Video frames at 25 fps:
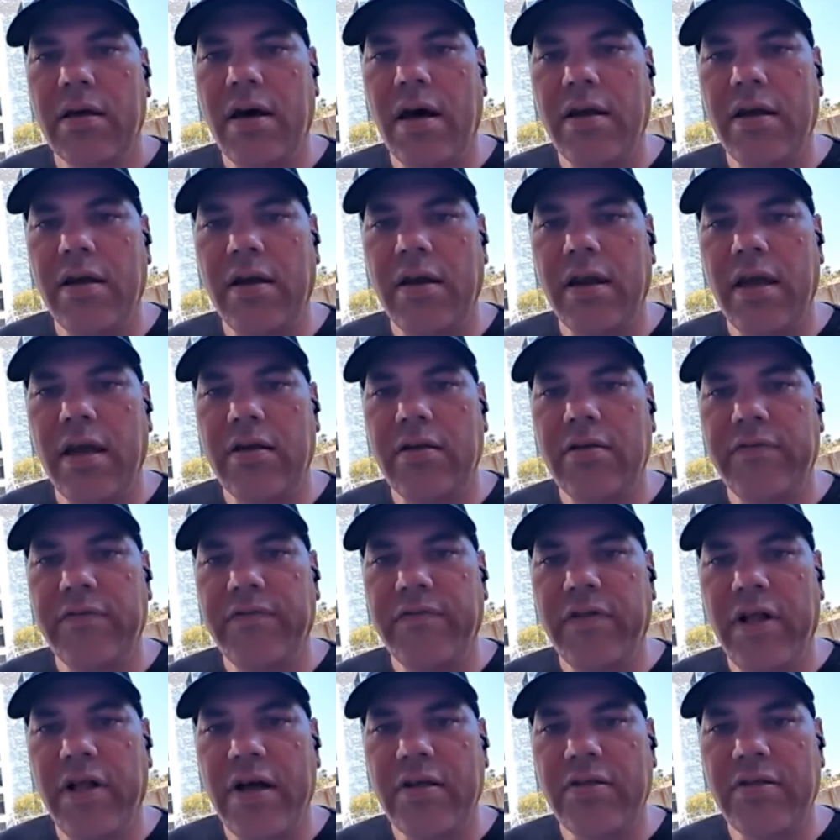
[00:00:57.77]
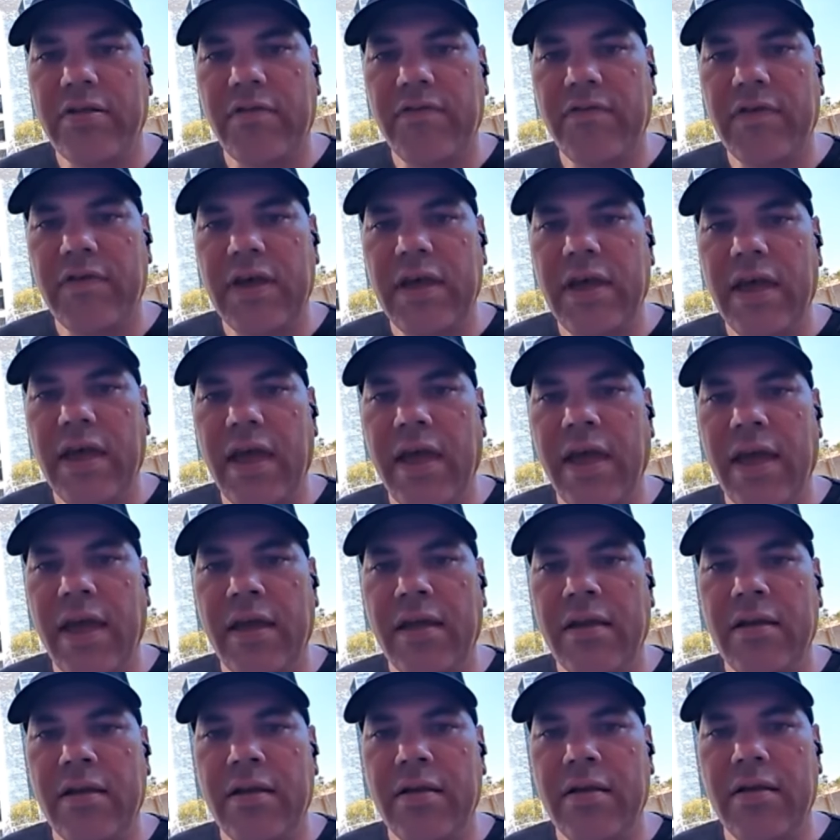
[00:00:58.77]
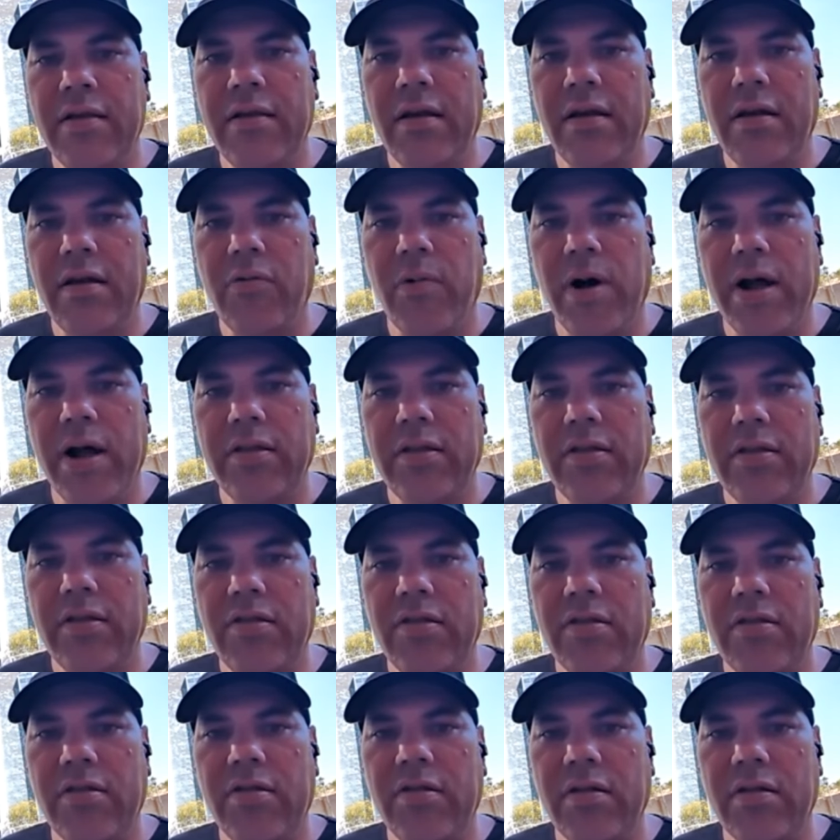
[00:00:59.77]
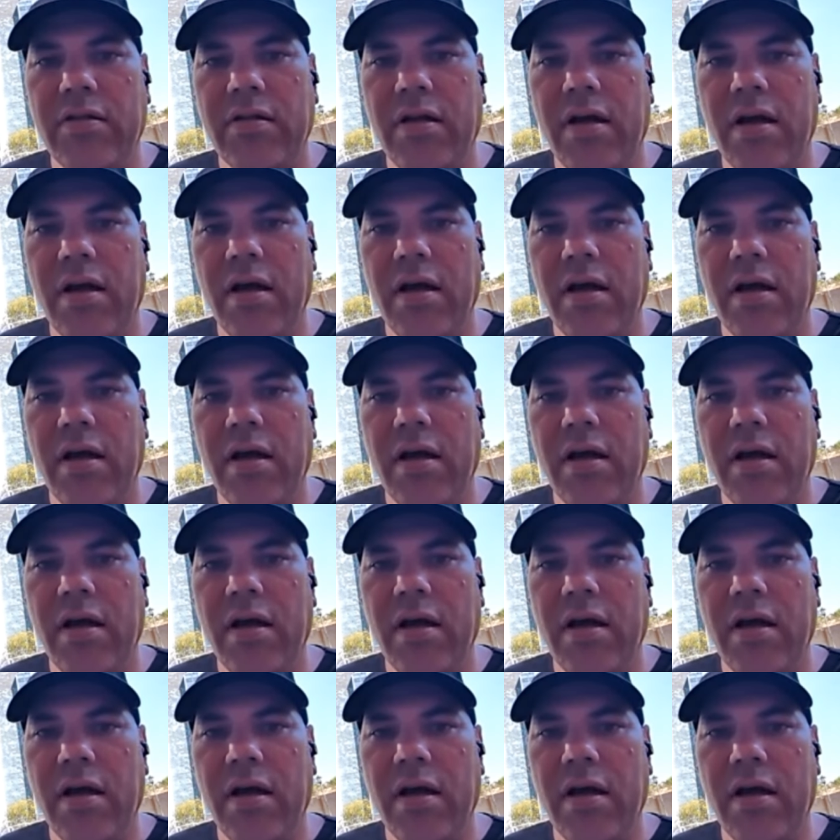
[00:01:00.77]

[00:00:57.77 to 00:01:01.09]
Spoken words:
continental philosophy, and what's